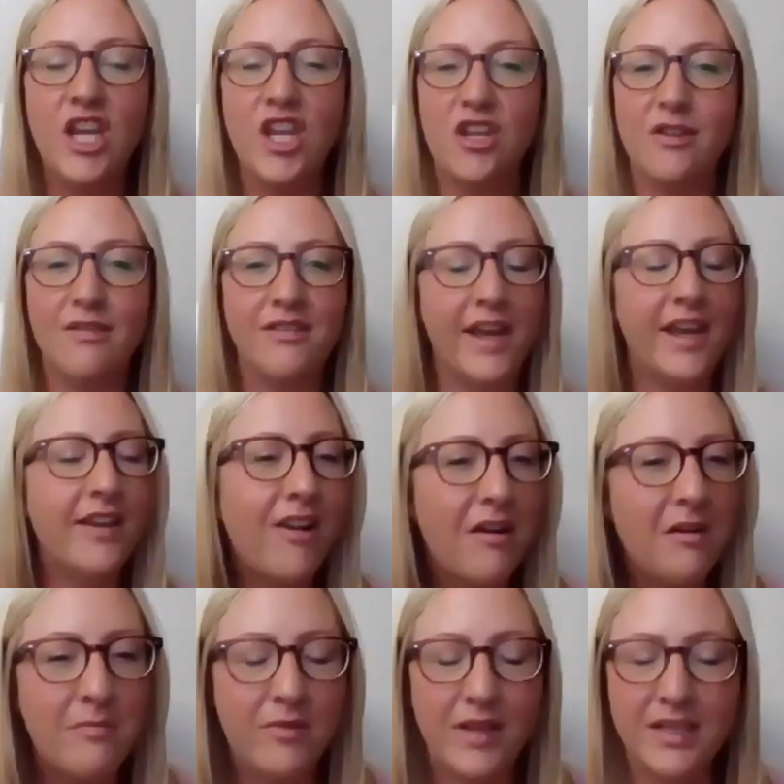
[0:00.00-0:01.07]
You like
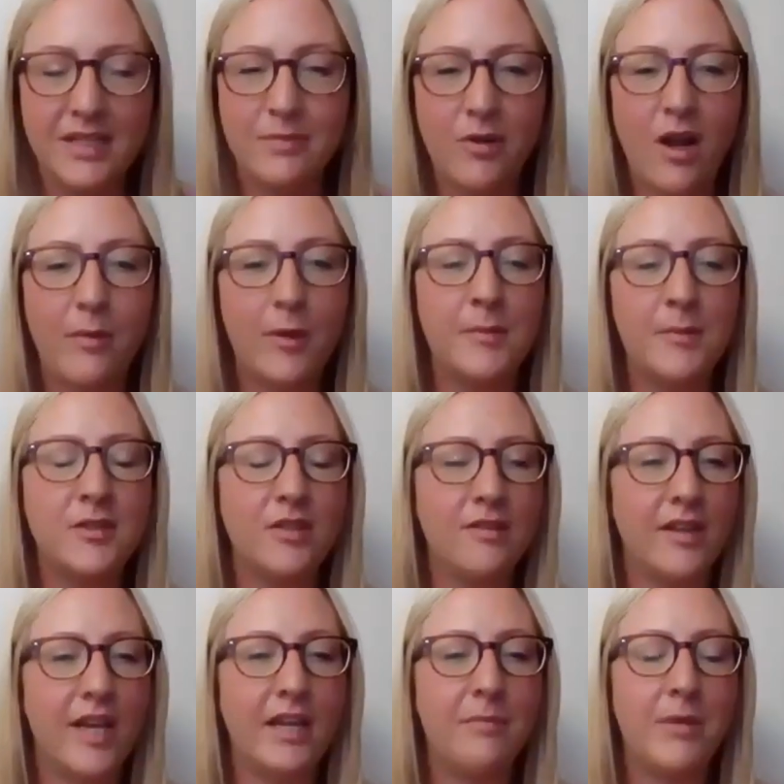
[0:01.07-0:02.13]
complex problems, you
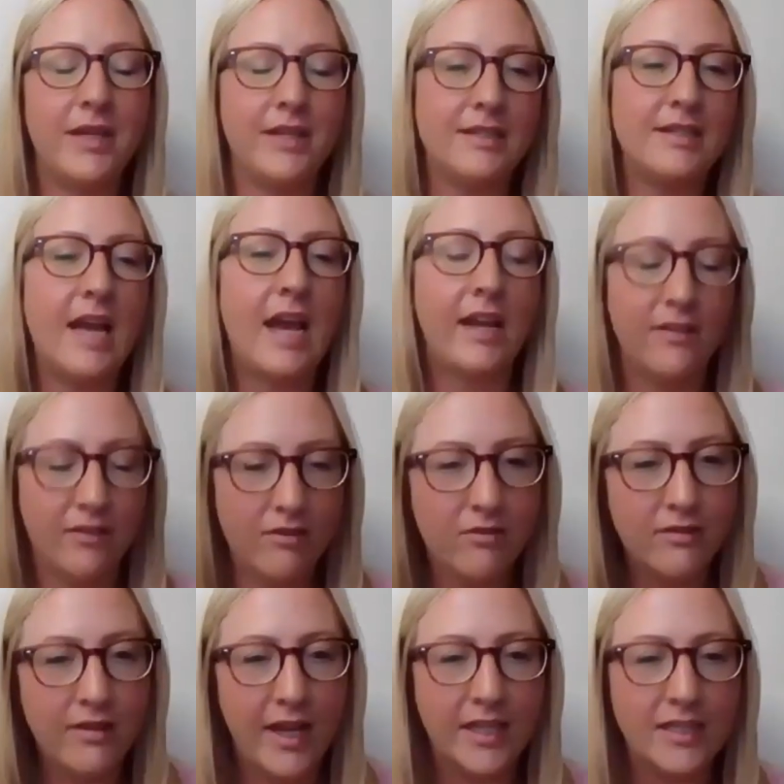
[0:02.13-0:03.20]
like being a
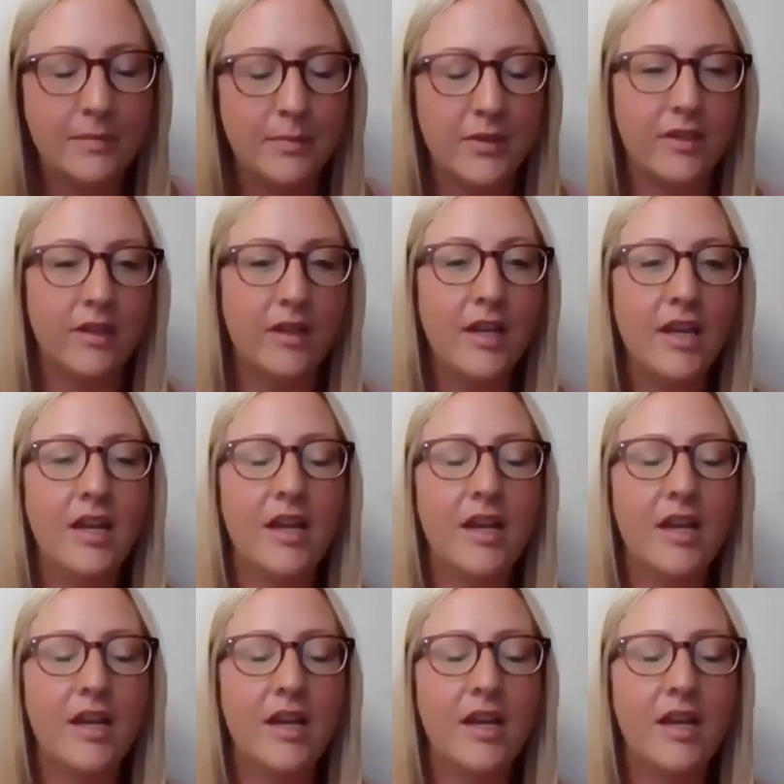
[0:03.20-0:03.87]
technical expert,